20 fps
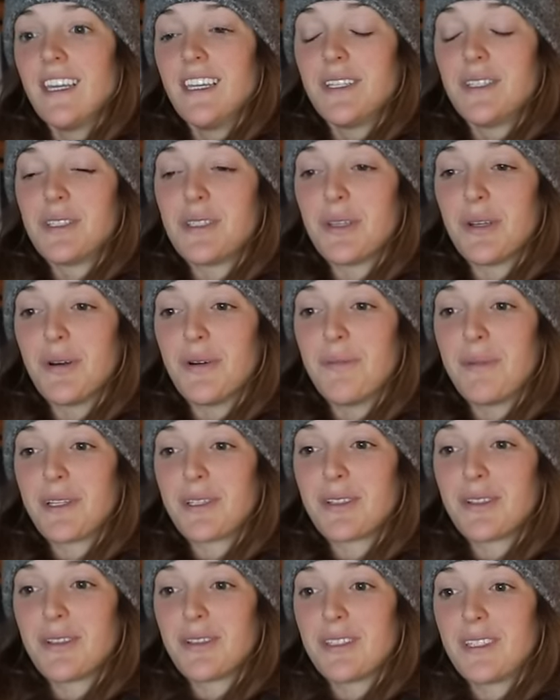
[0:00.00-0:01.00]
So make
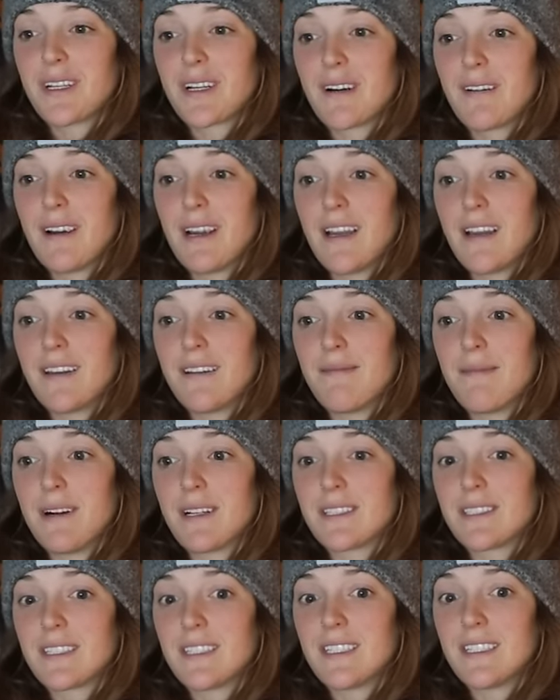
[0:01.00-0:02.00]
sure to stick around and
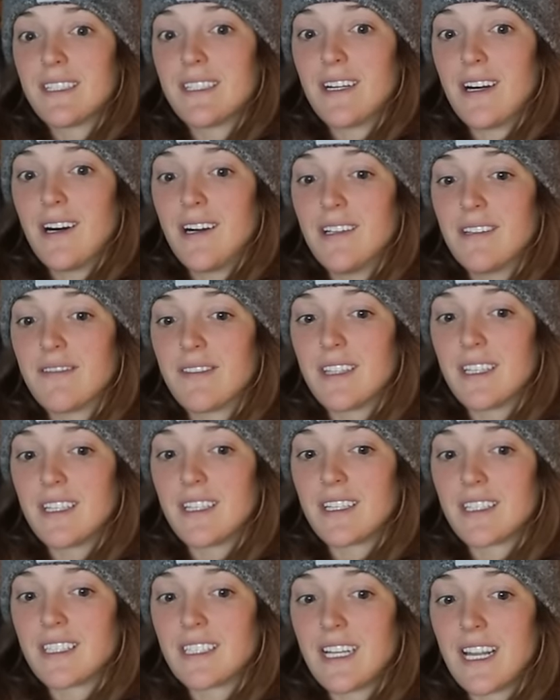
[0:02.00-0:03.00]
watch all of
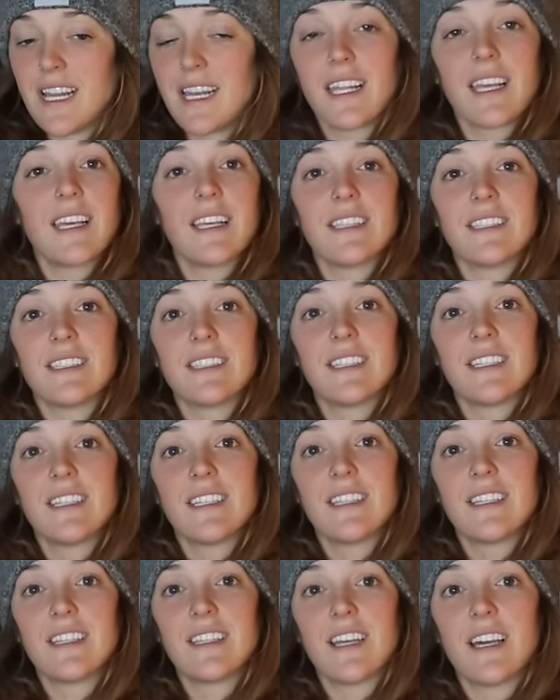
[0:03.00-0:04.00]
the shenanigans
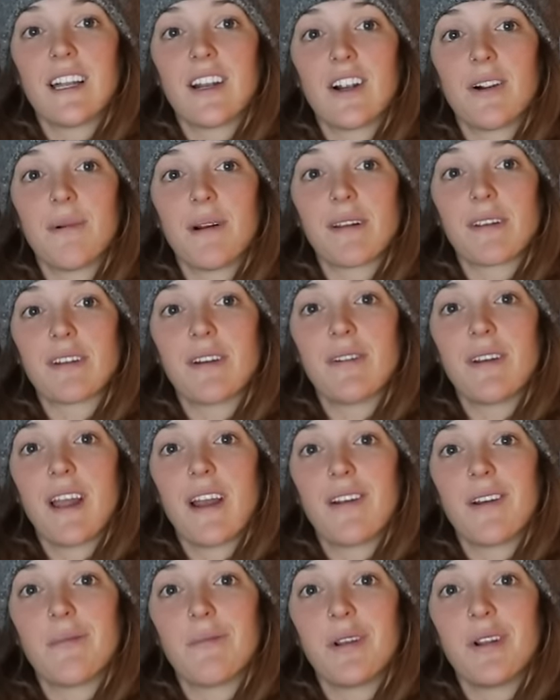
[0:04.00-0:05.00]
that are about to go
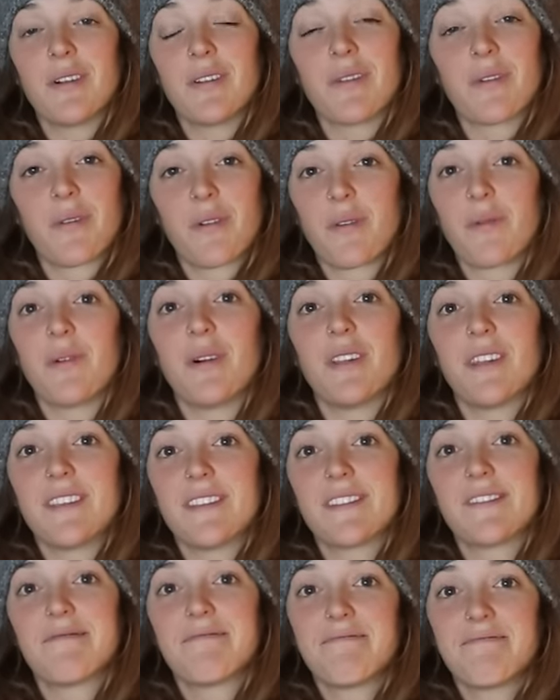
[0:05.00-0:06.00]
down up here in the
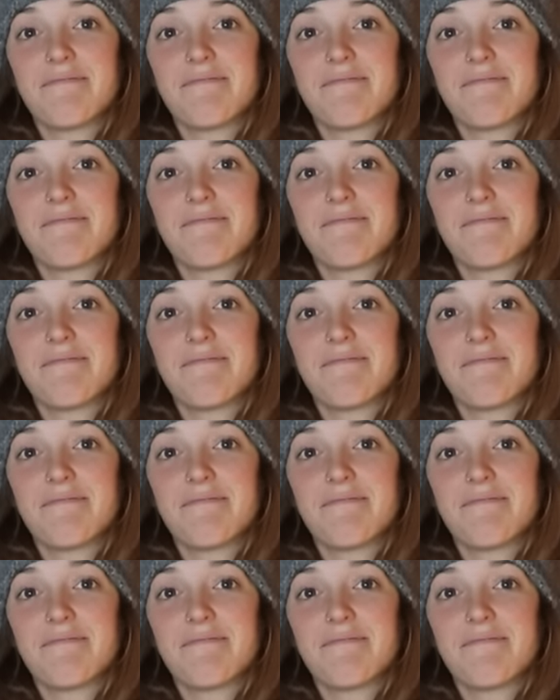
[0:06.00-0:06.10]
Northwoods.